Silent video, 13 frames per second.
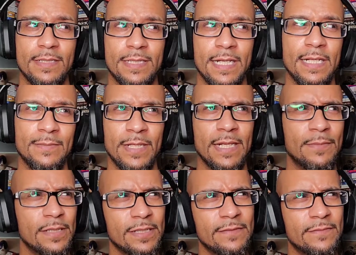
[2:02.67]
Dynamite, I
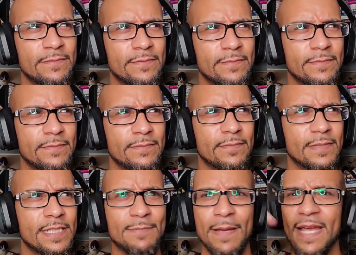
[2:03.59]
believe
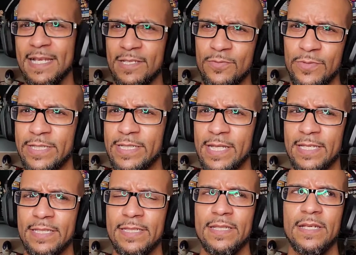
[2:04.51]
this past
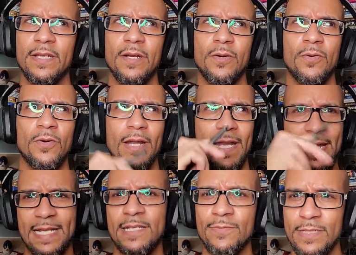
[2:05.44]
Wednesdays or
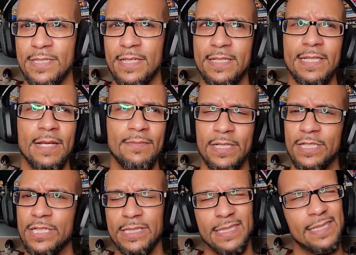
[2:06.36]
last Wednesdays, I
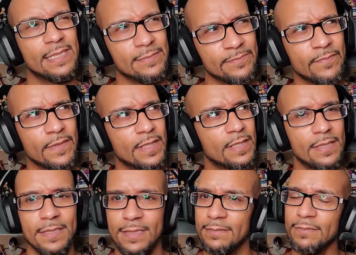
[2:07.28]
mentioned like,
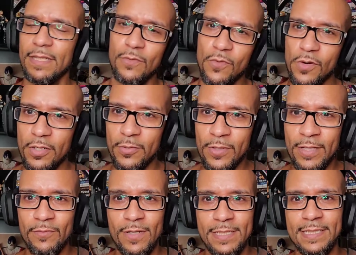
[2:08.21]
man, Wardlow
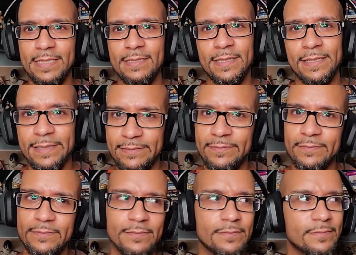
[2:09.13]
ain't wrestling. Like,
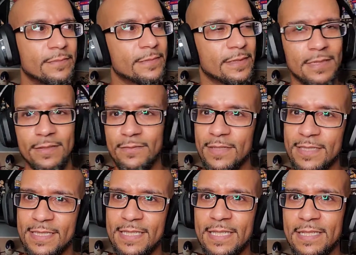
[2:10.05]
I
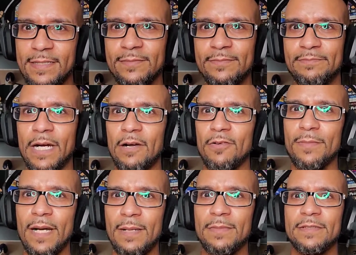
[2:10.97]
want to see him
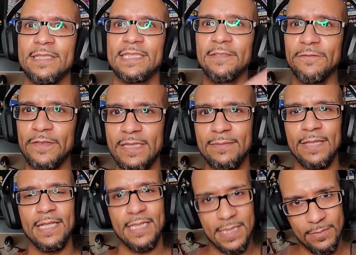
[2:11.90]
powerbomb a symphony,
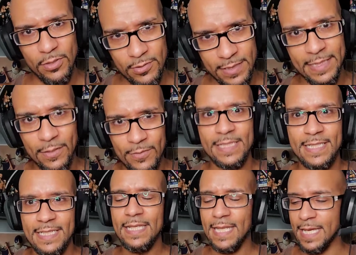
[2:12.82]
man. Come on, like I want to
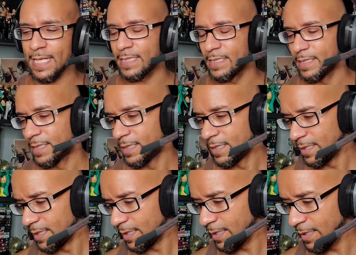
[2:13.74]
see that.
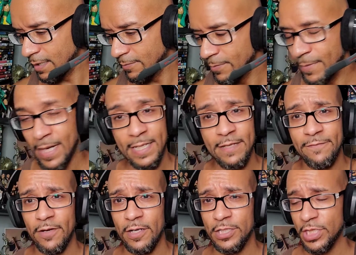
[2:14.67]
But man, he
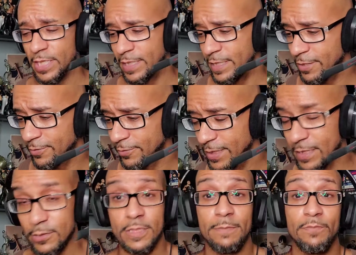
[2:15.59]
fought Jay Lethal.
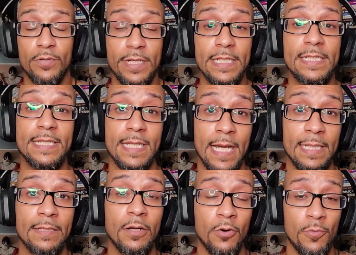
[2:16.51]
This was a pretty
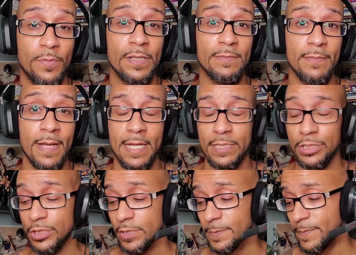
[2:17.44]
solid opening
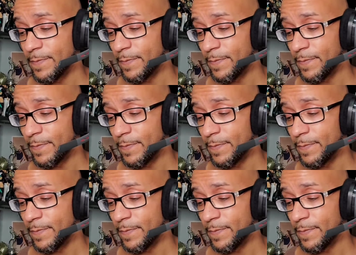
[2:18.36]
match,